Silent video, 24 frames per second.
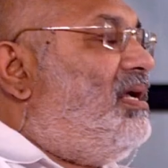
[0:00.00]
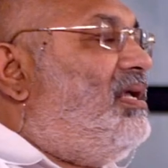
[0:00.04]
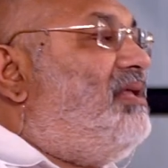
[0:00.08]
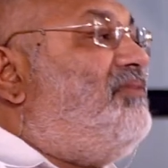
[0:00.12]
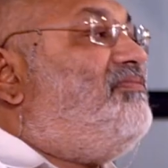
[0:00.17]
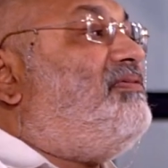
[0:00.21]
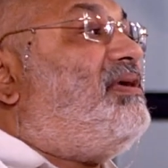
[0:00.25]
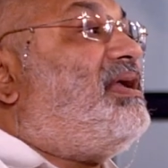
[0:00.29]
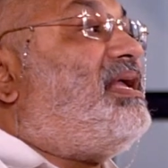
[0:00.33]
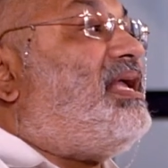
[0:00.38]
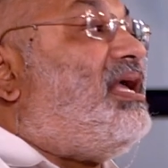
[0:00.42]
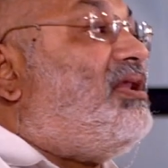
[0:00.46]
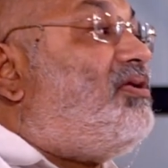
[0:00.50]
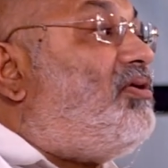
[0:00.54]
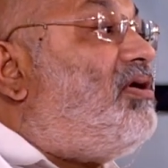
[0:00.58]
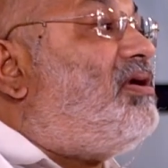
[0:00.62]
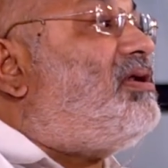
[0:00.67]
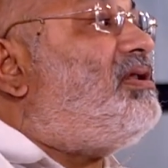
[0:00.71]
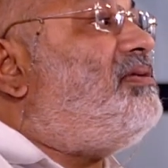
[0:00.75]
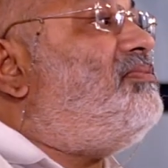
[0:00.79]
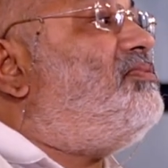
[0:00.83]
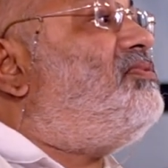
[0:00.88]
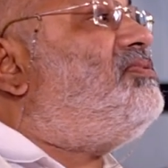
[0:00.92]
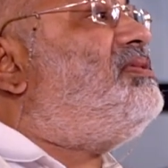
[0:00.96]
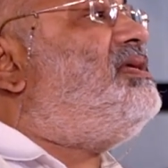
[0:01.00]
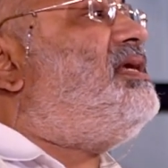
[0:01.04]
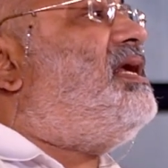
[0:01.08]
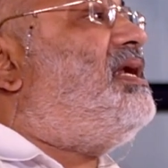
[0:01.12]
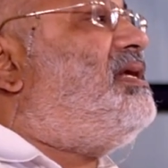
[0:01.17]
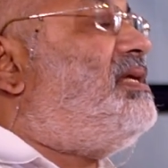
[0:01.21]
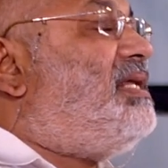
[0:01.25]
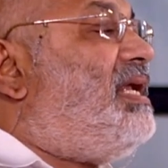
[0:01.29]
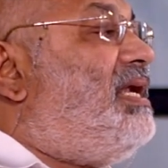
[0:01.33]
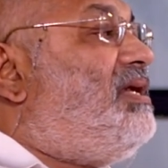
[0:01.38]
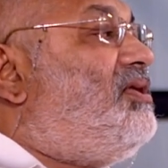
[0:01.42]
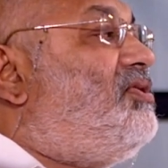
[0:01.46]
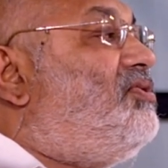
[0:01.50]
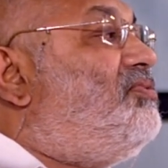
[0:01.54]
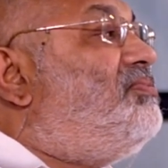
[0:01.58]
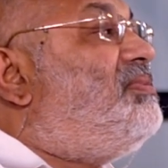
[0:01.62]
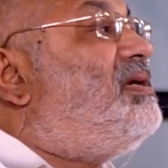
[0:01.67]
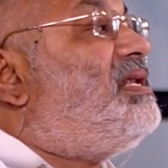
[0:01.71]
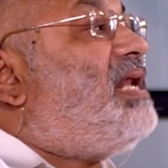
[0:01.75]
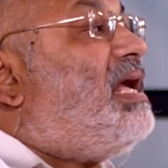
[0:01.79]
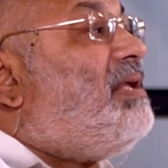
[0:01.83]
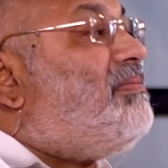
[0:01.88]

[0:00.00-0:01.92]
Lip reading: If I cannot remove the entire tumor,